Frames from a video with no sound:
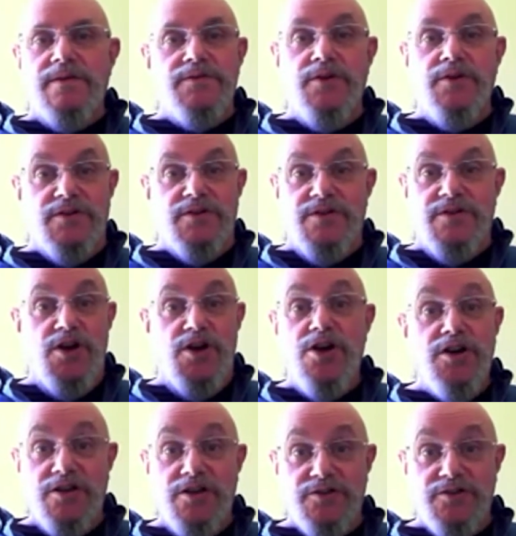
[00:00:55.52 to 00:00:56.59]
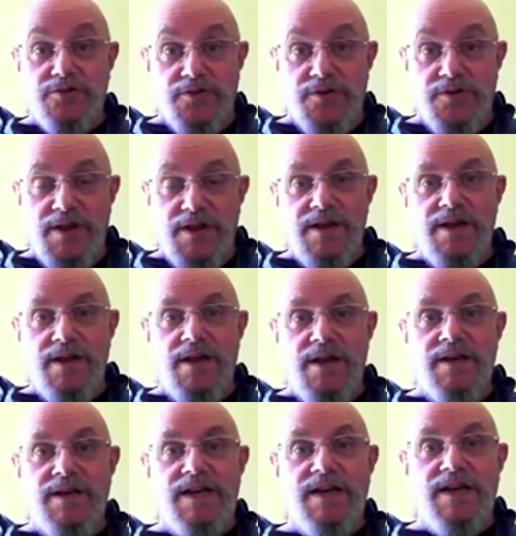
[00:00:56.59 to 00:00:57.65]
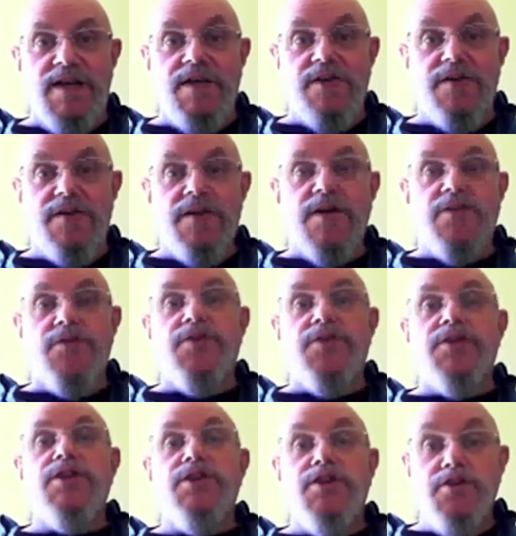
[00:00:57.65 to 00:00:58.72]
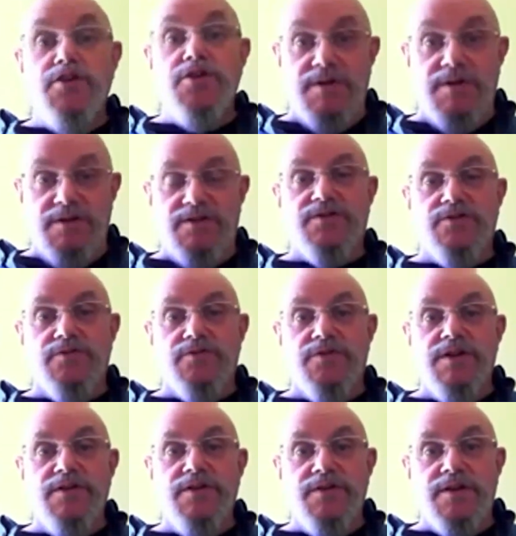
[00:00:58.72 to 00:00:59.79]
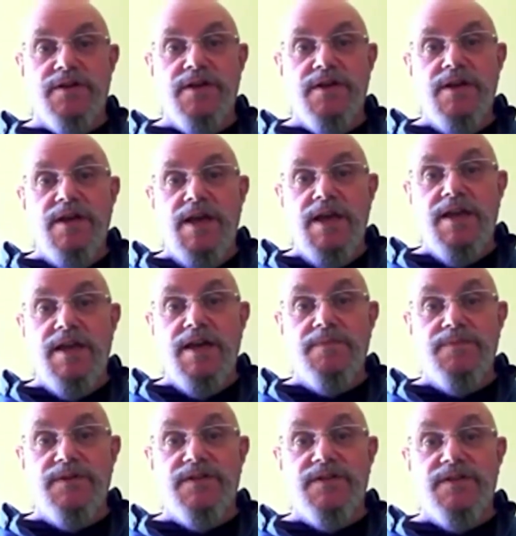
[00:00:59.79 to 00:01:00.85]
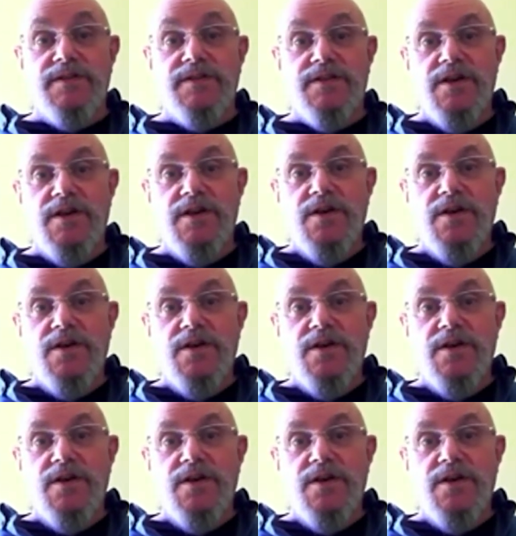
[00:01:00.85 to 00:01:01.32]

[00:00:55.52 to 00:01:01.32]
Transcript: Not her story, and let alone the human story that encompasses